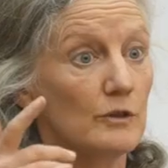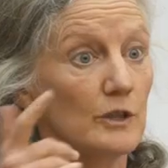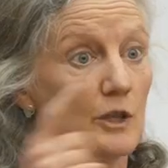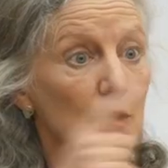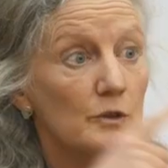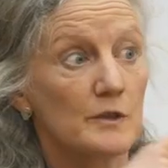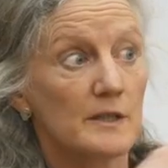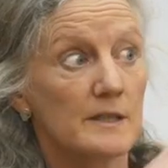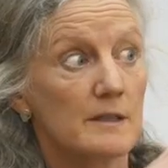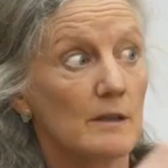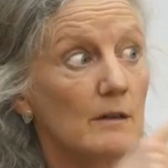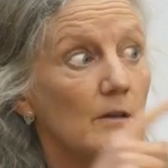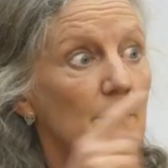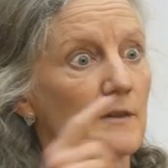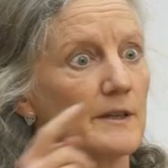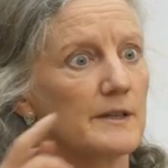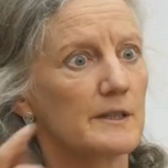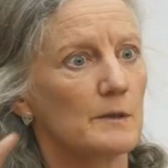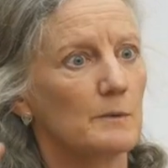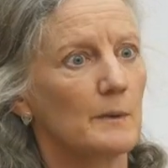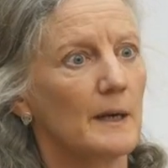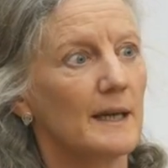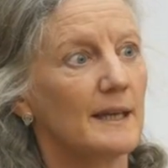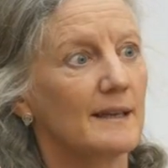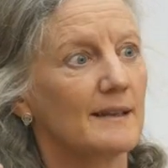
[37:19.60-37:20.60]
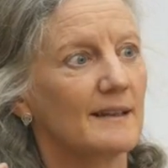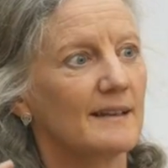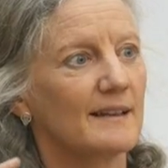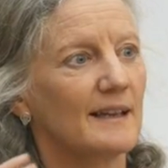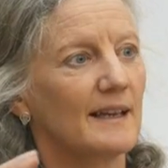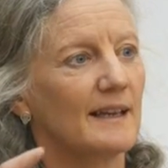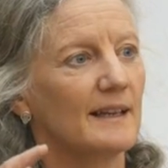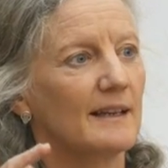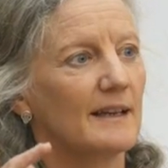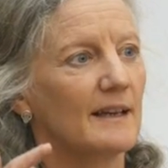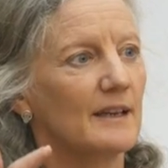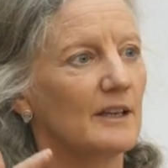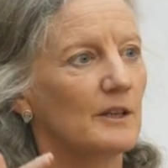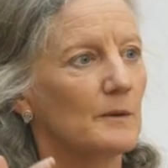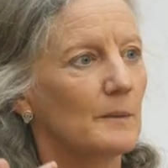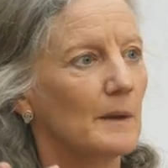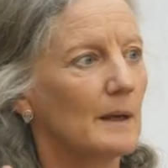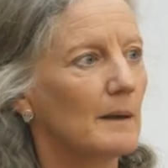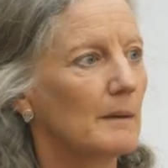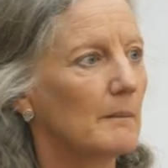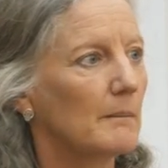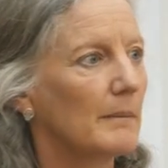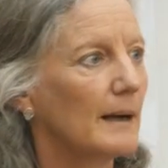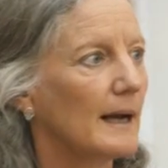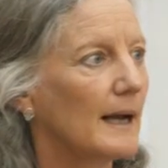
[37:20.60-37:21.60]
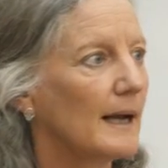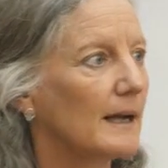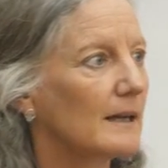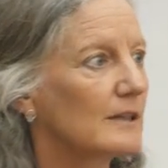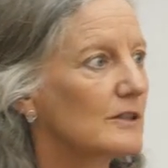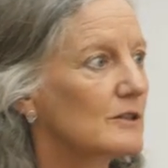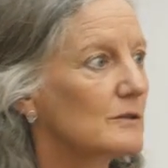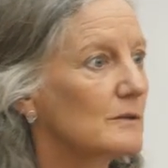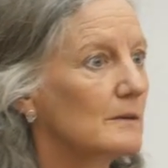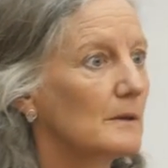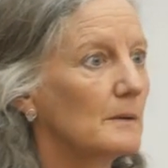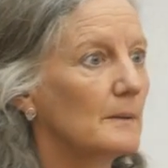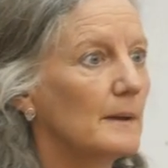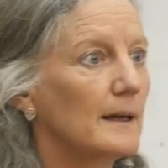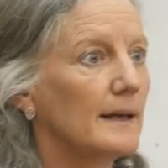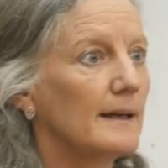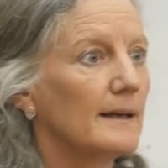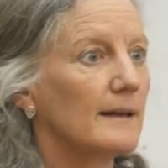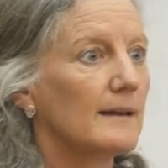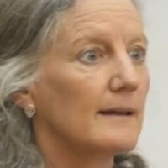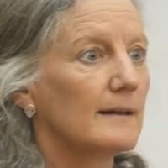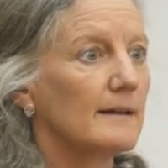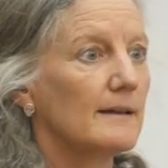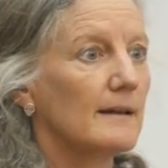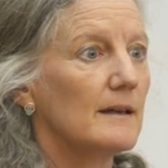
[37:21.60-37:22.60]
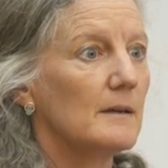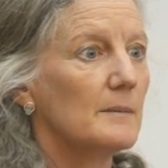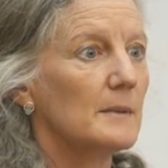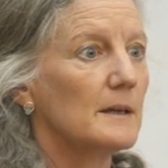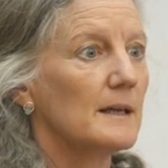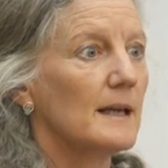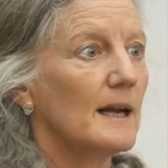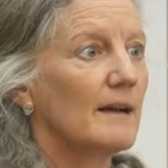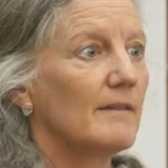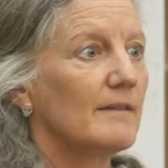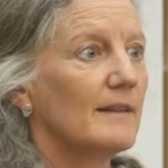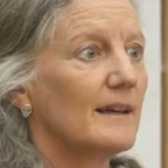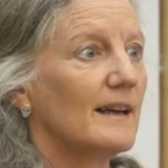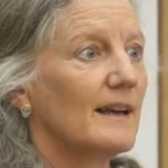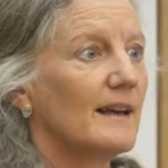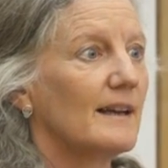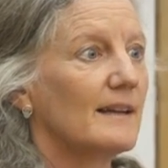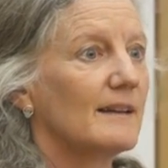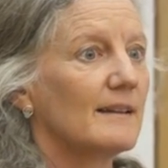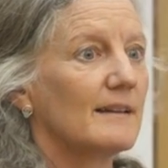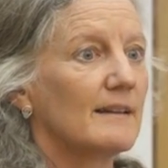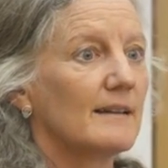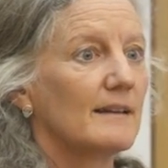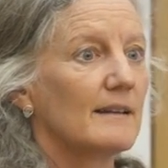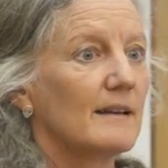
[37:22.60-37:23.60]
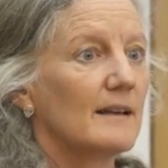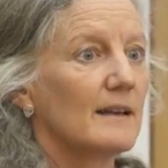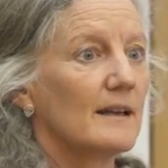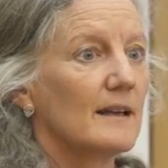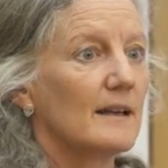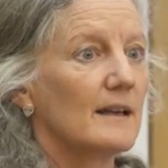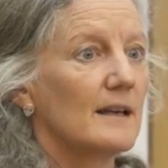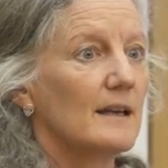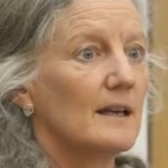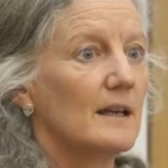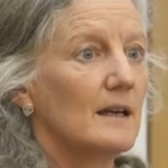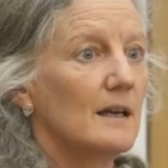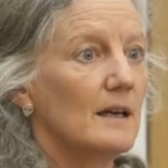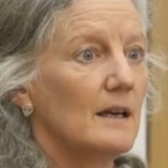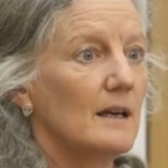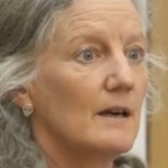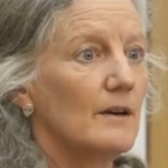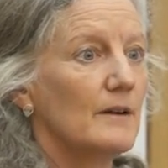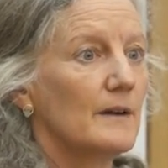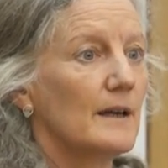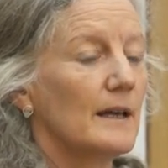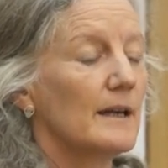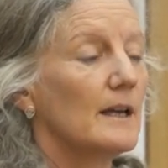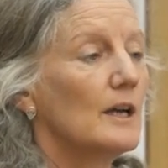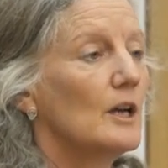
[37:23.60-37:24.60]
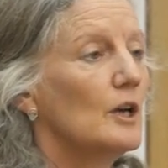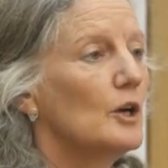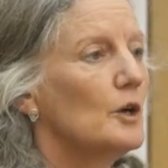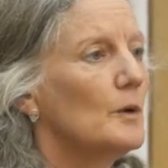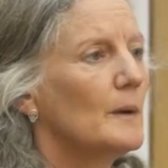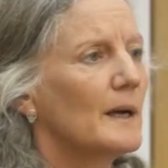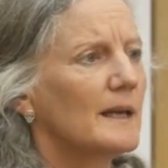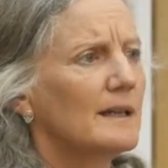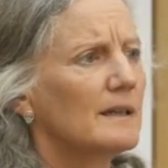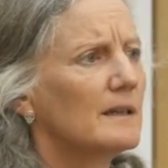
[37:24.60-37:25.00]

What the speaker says: noticed, oh, there's awake again, and you went back to awake. Does anybody have that? Okay, who had